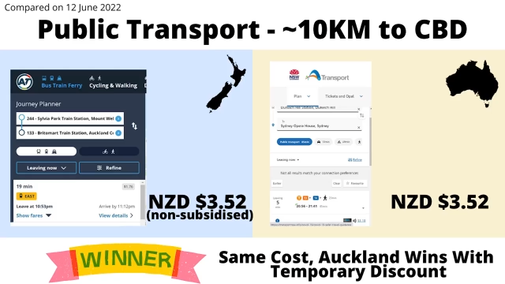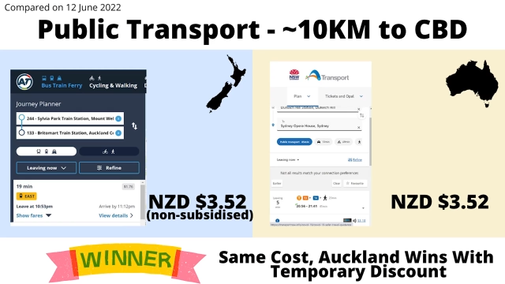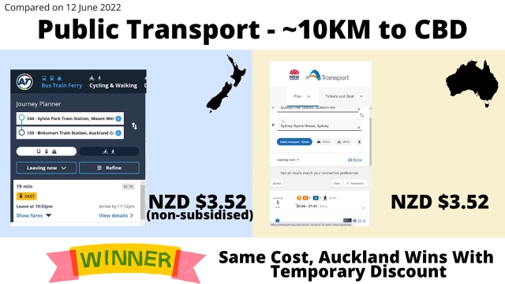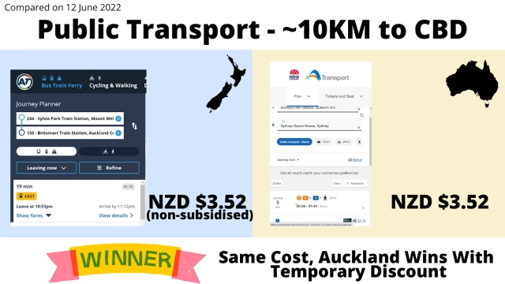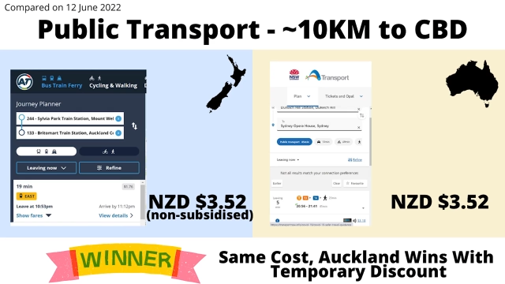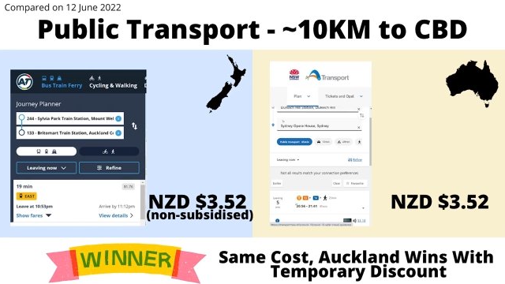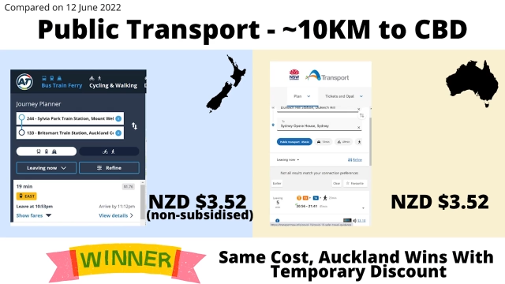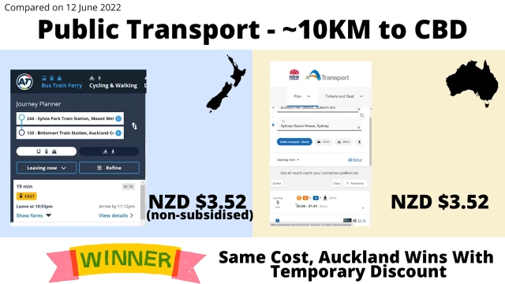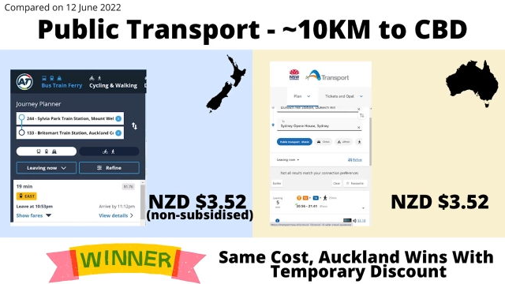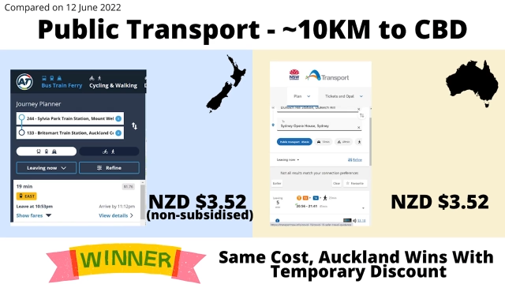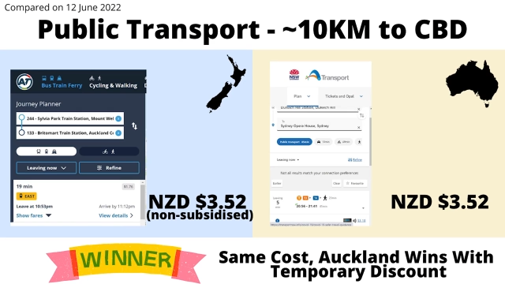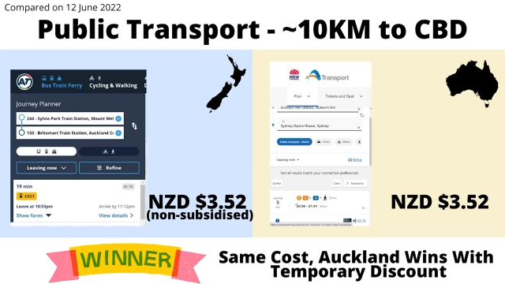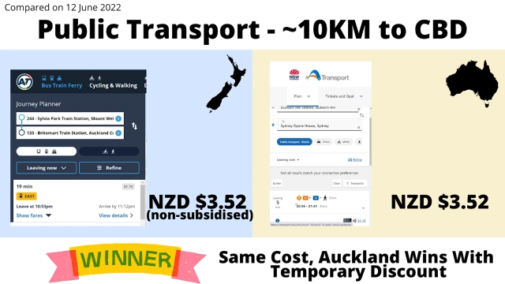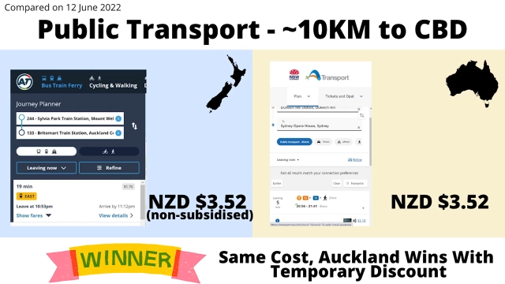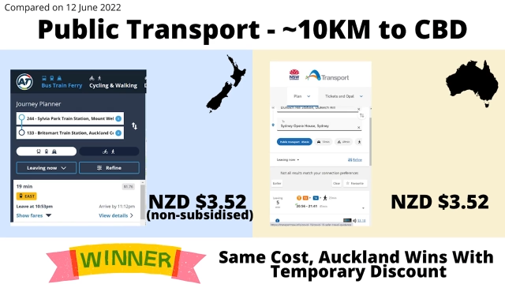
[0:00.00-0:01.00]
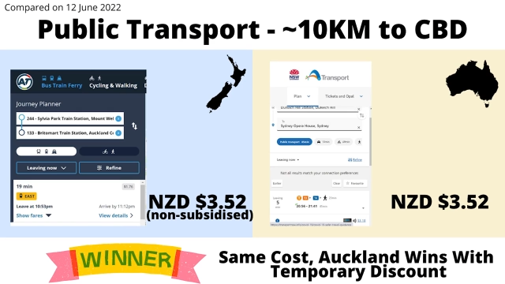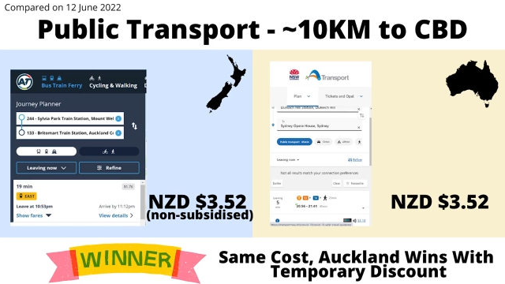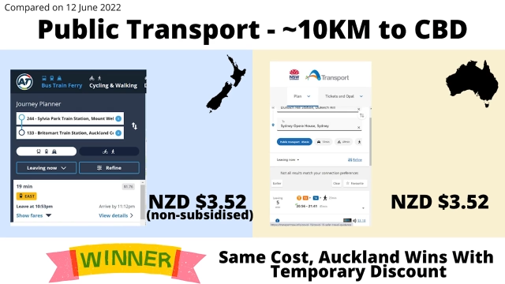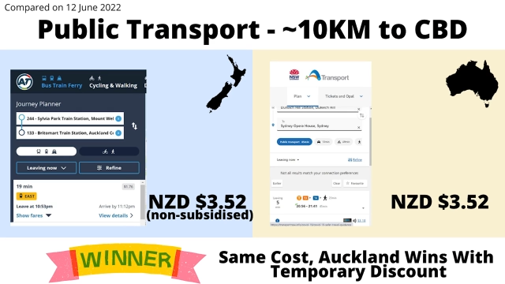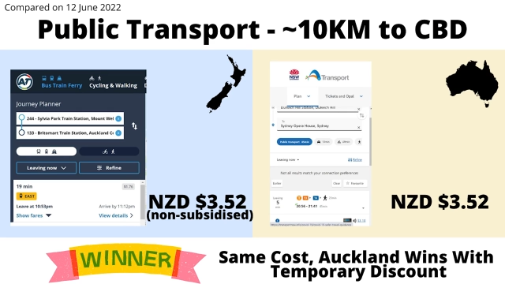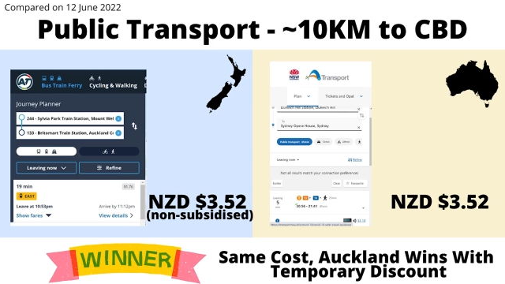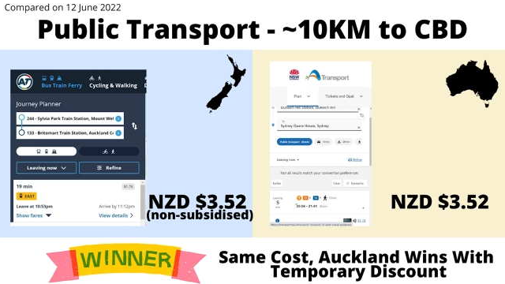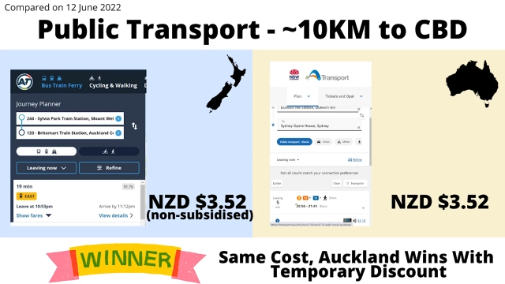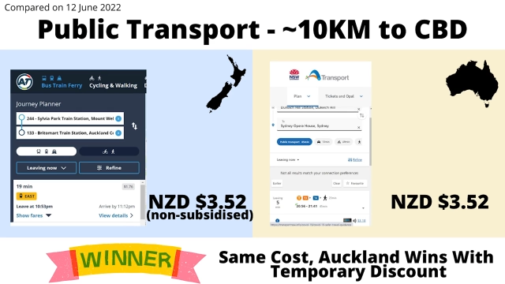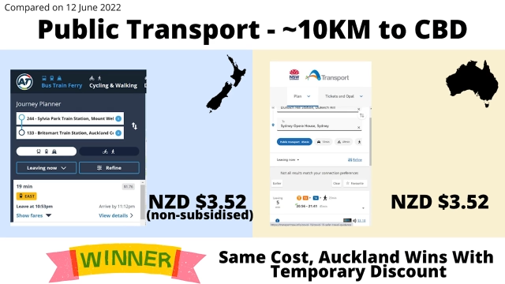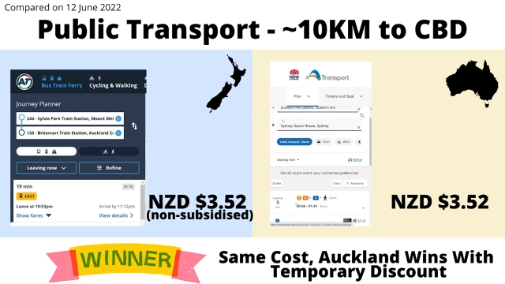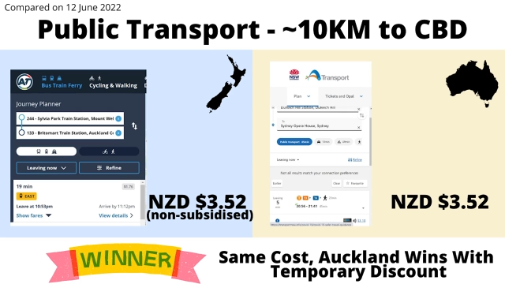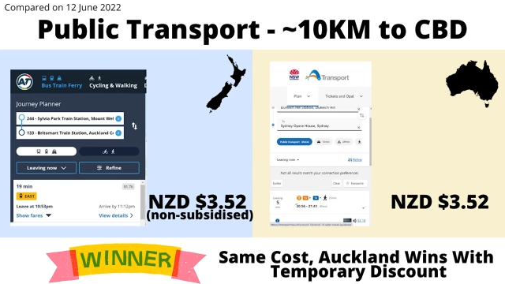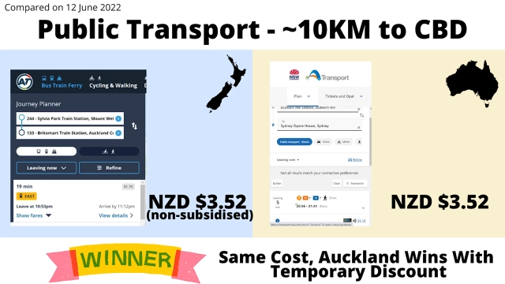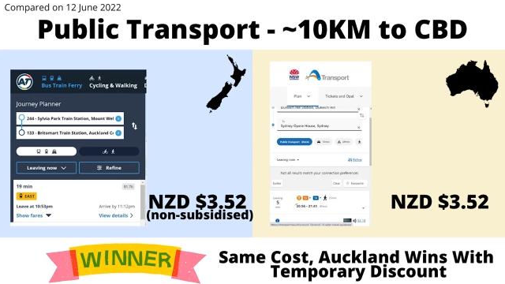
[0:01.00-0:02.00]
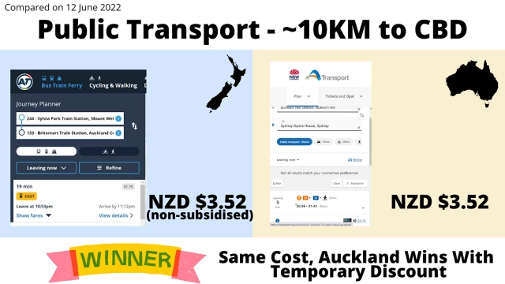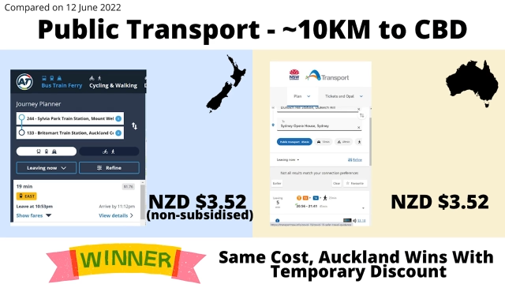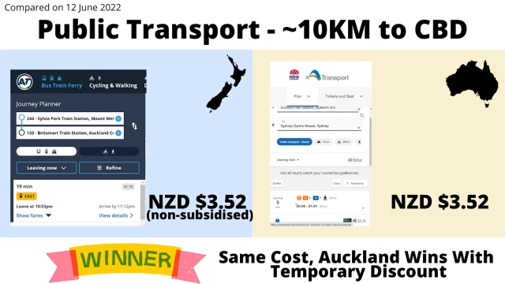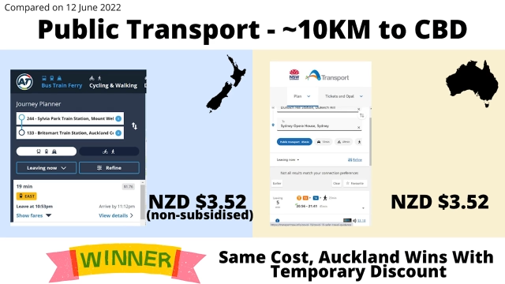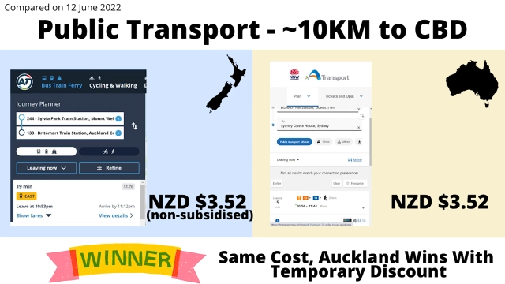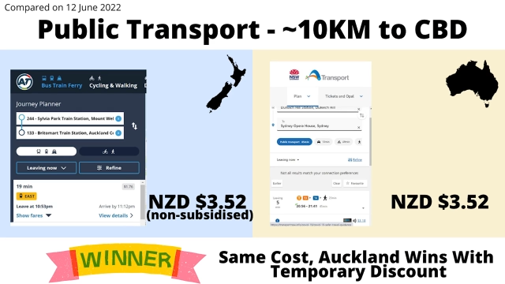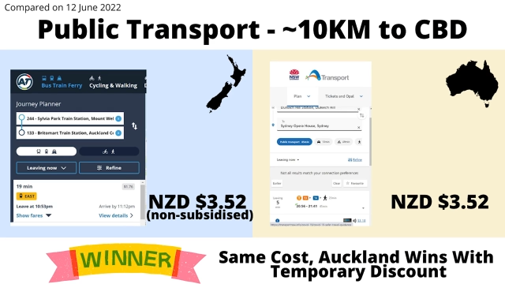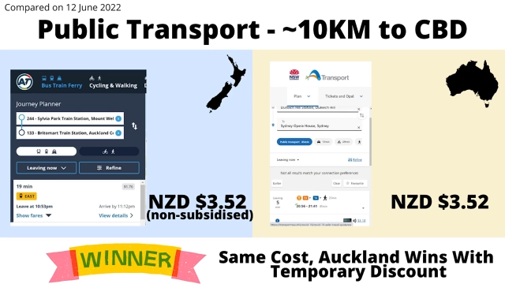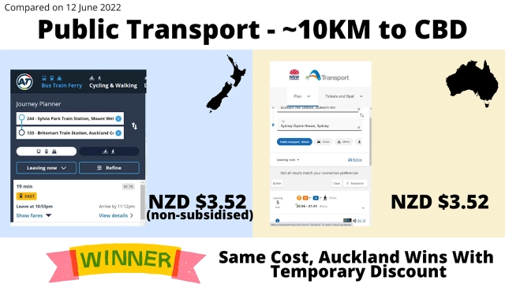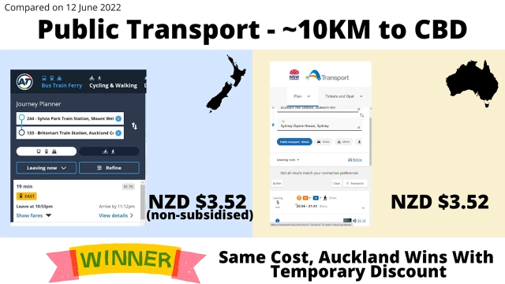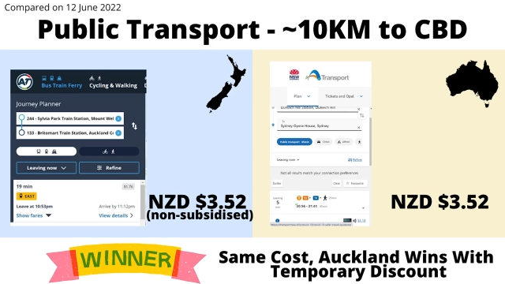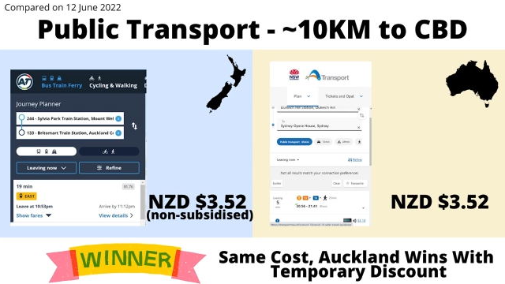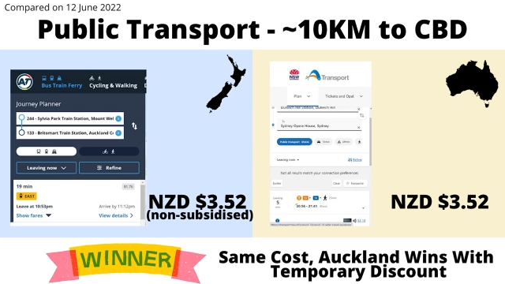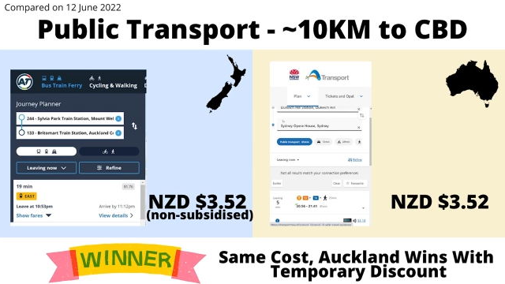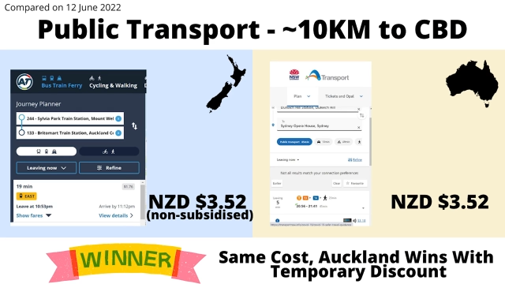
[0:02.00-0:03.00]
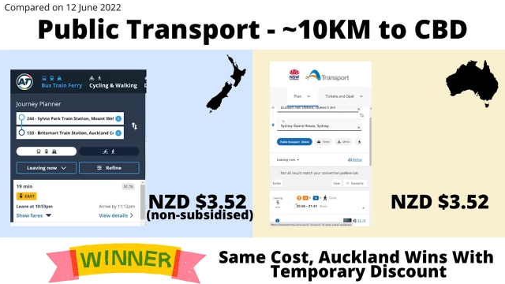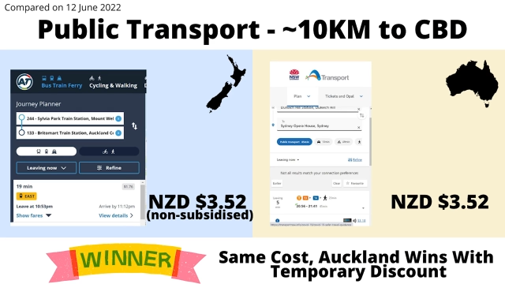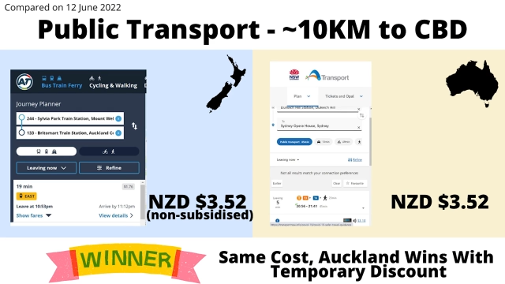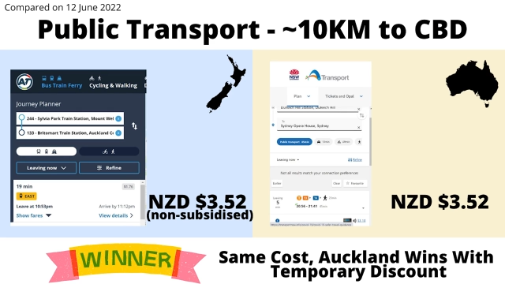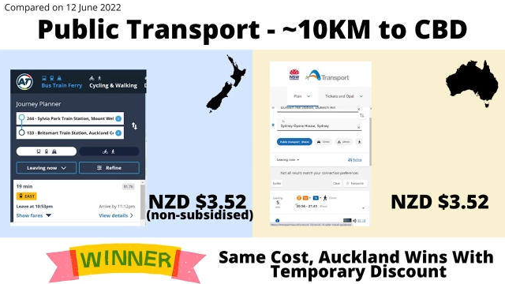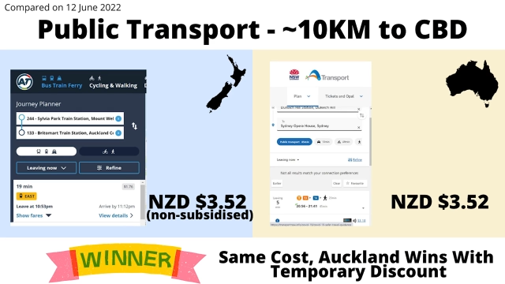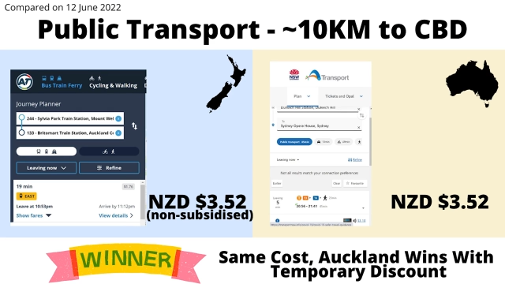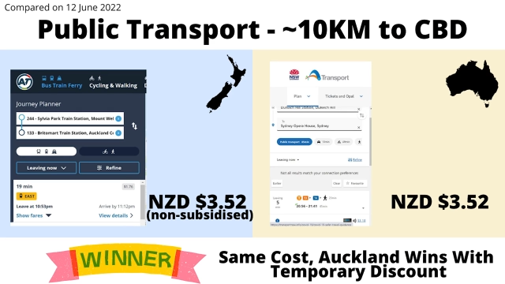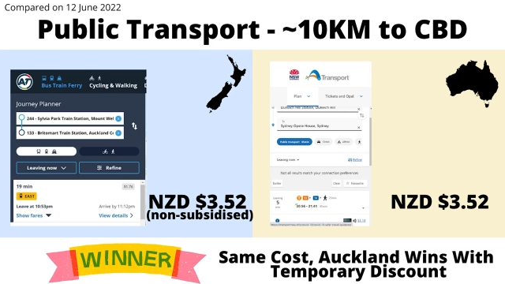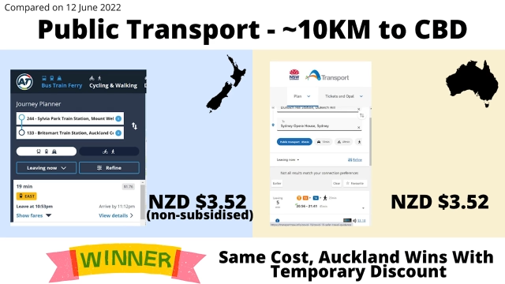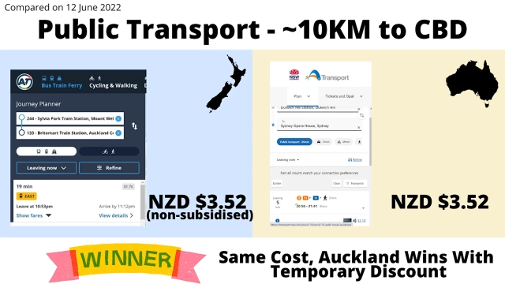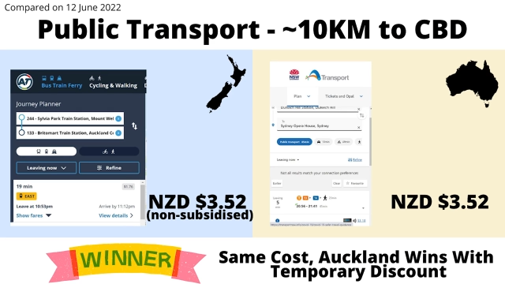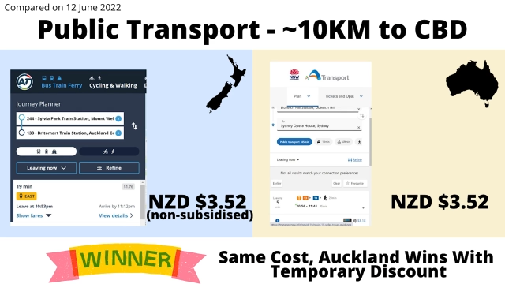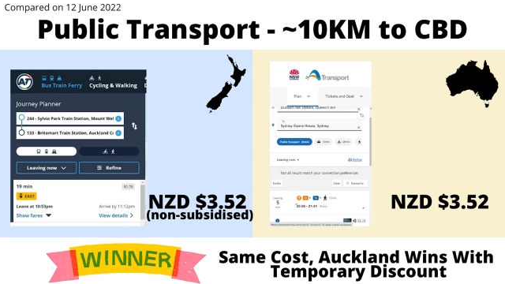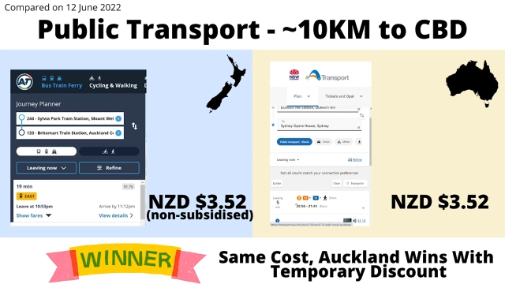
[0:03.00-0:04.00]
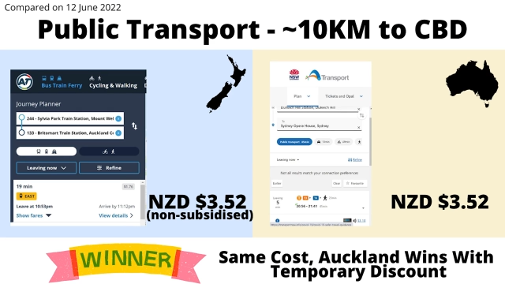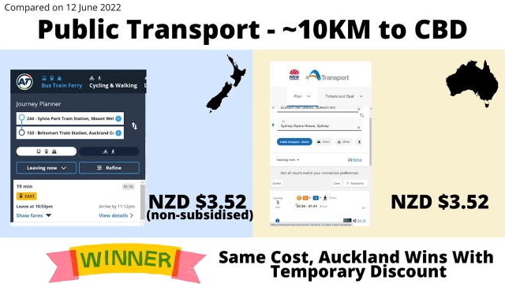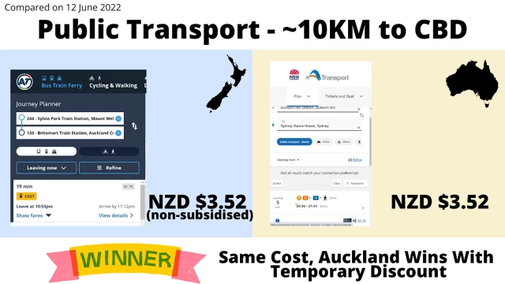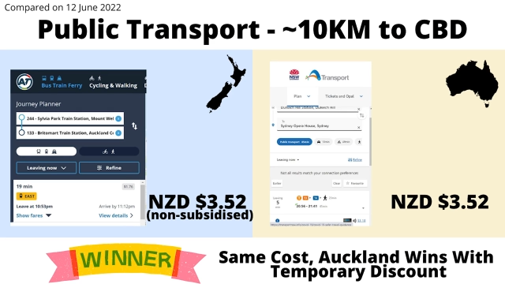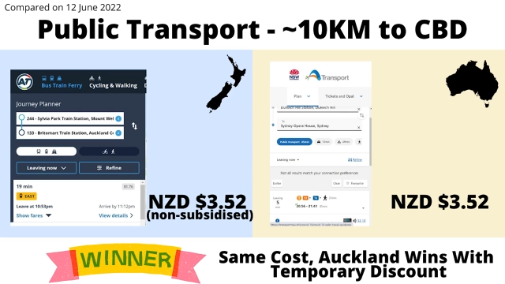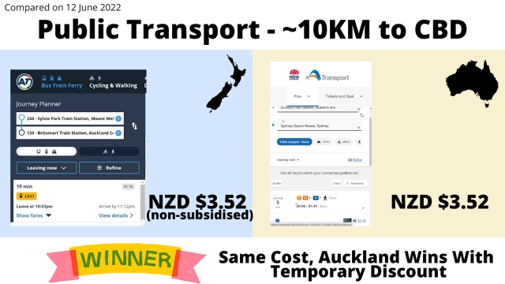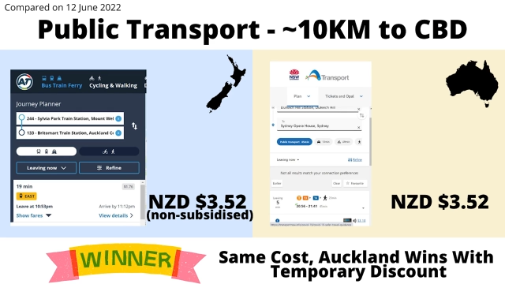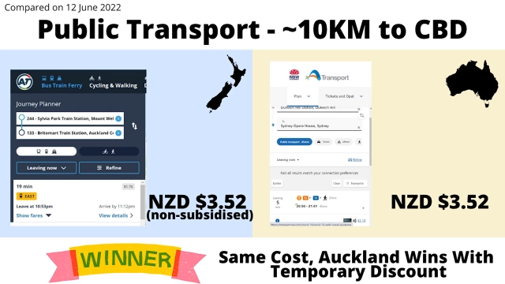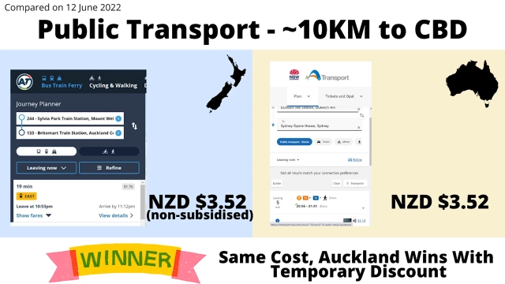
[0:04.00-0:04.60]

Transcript: (no speaker visible)